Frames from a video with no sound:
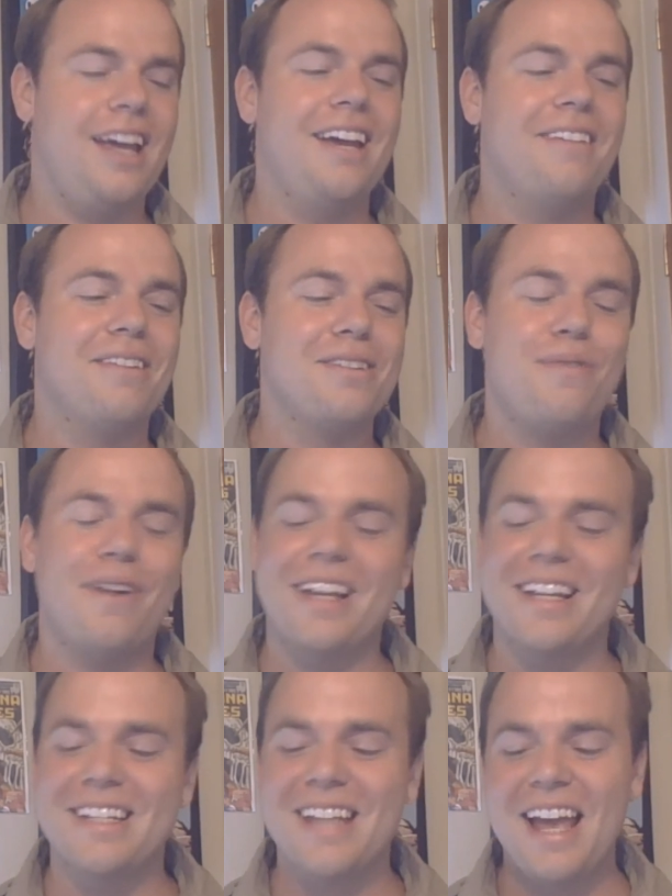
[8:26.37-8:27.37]
And what's
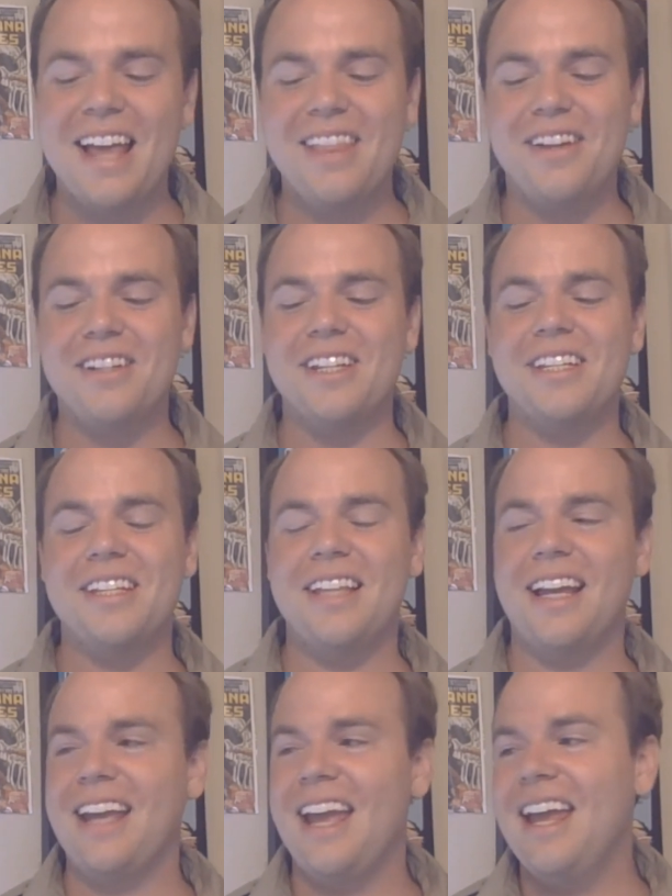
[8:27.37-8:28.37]
funny is there's this
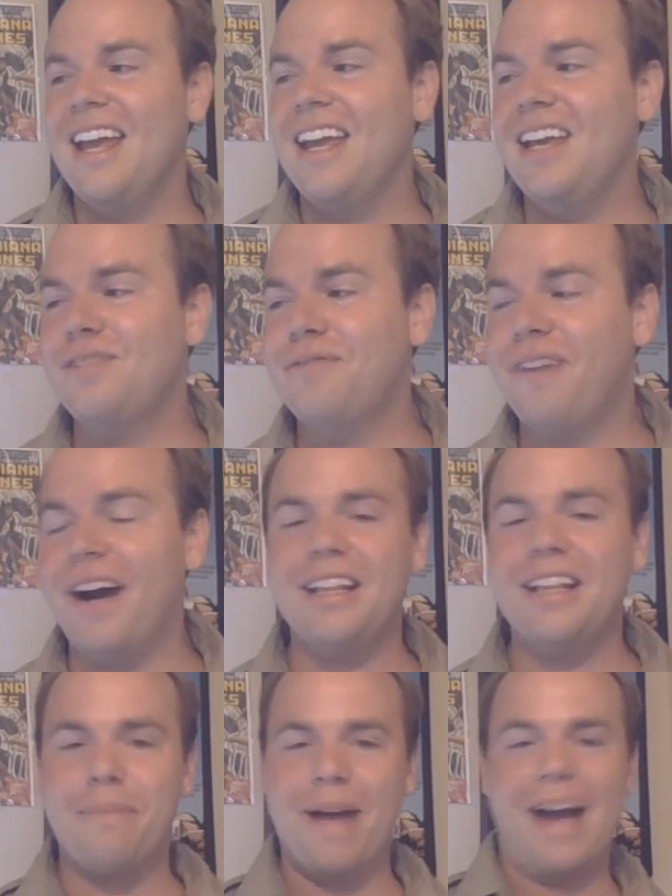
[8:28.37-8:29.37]
like he's
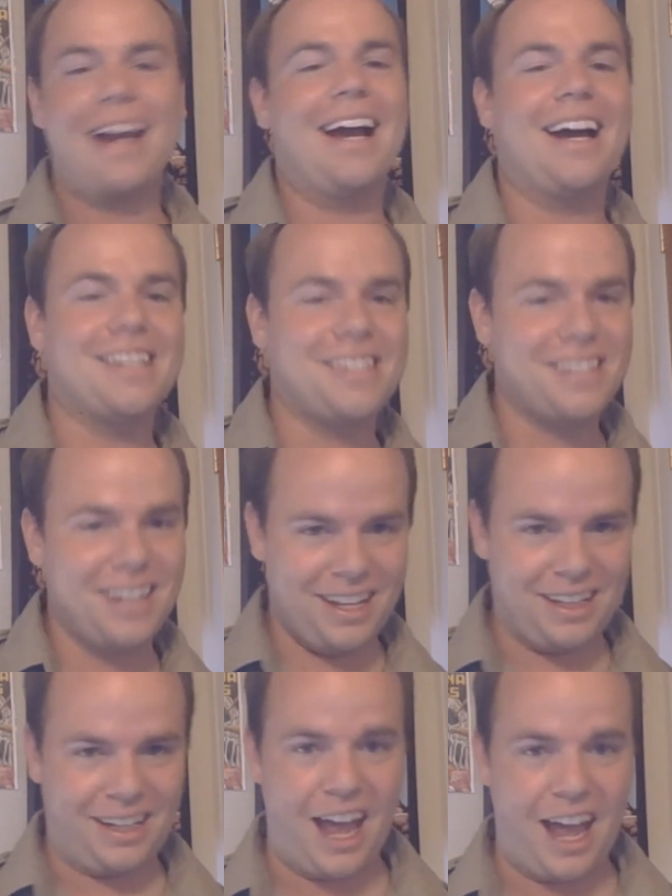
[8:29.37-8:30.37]
fighting the bad guys
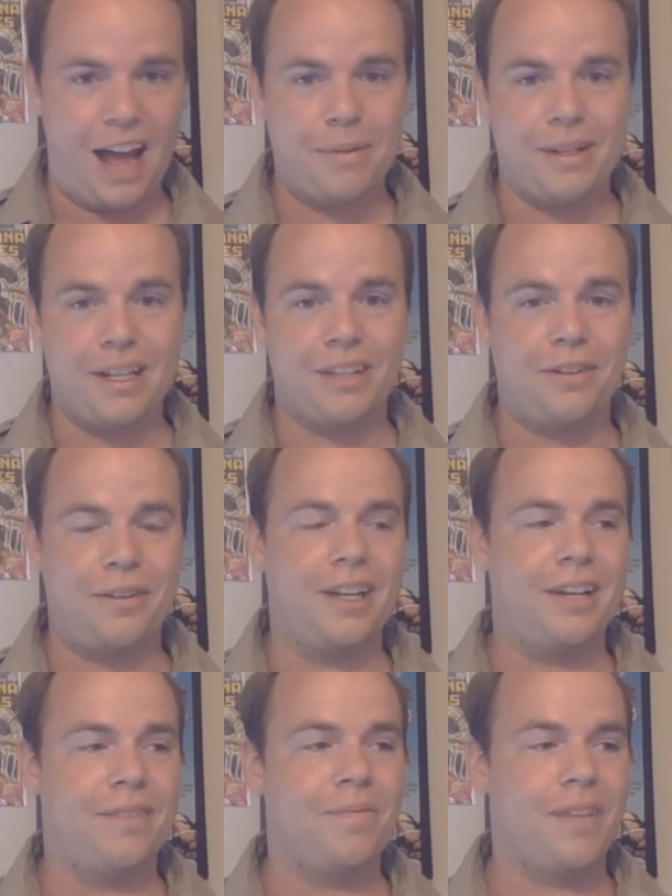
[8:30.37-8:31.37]
in the cabin that they're
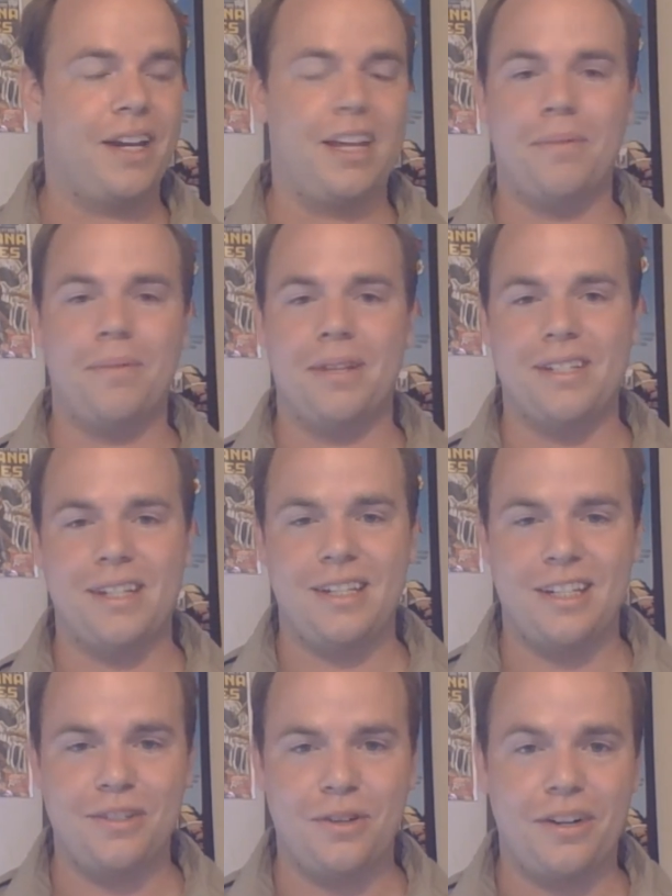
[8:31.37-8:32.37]
in, that him and this
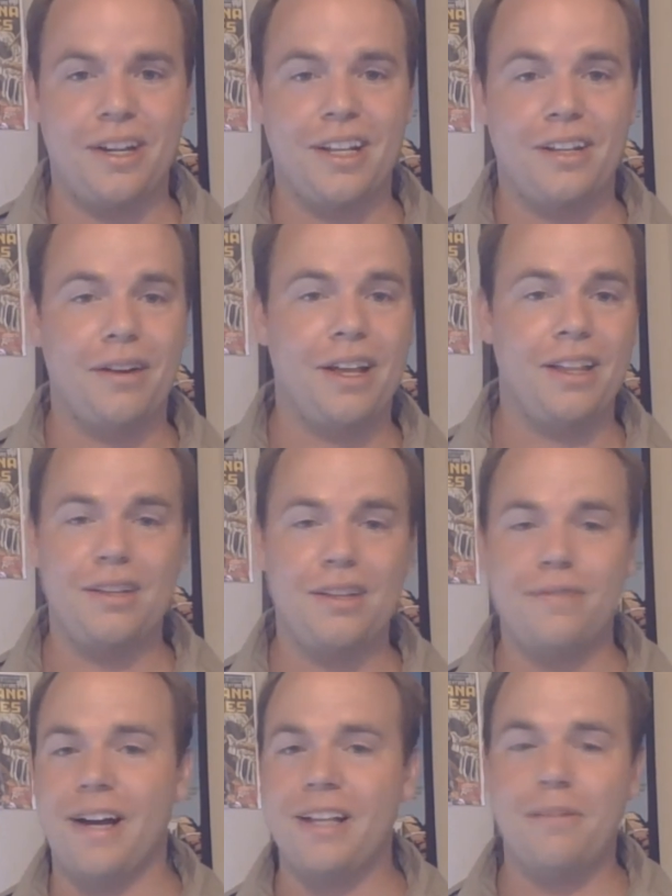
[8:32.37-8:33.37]
Indian dude are in there, and then he's
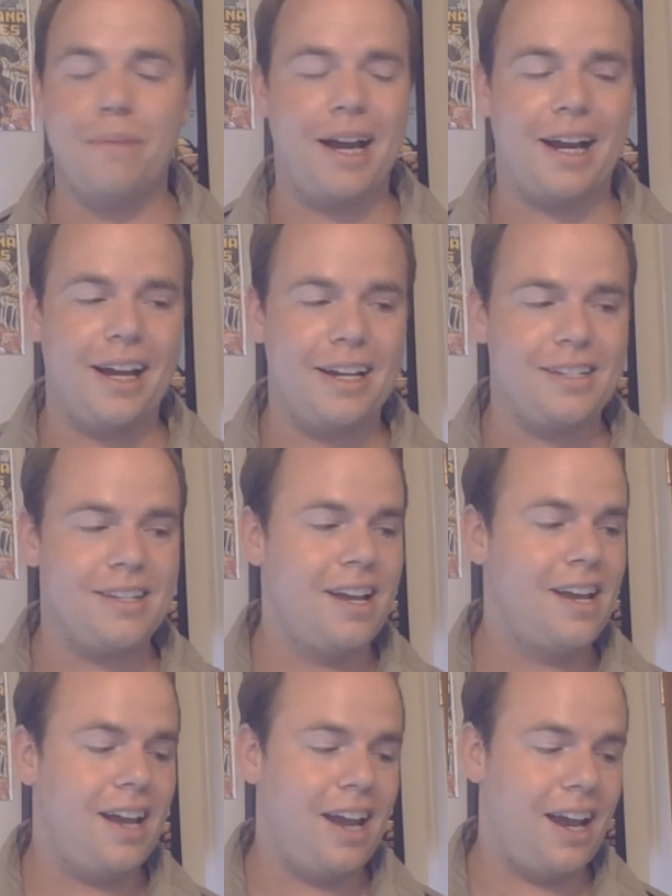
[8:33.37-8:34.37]
fighting the bad guys,
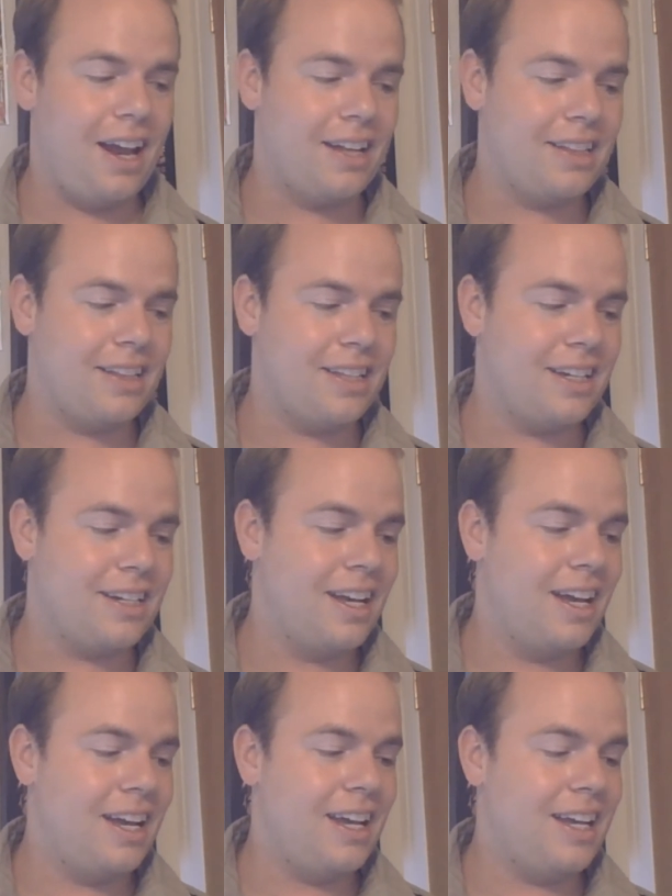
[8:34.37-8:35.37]
and then
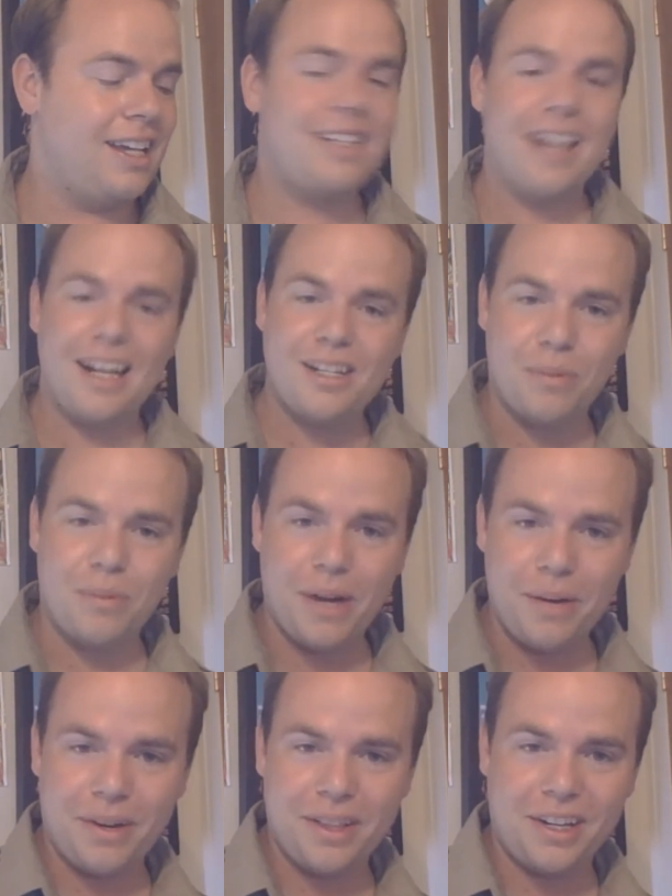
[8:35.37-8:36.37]
he takes away
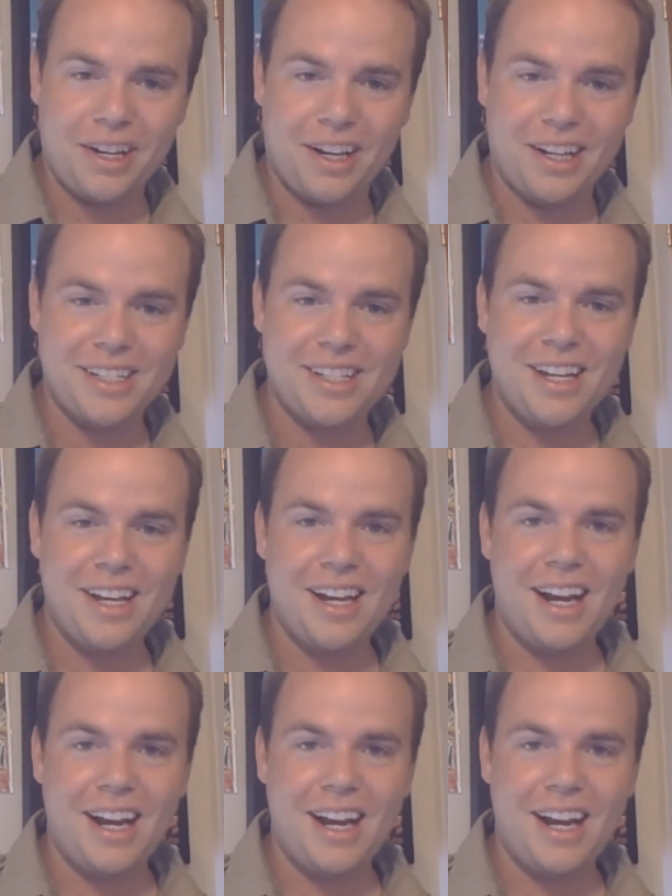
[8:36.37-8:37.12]
one of their guns.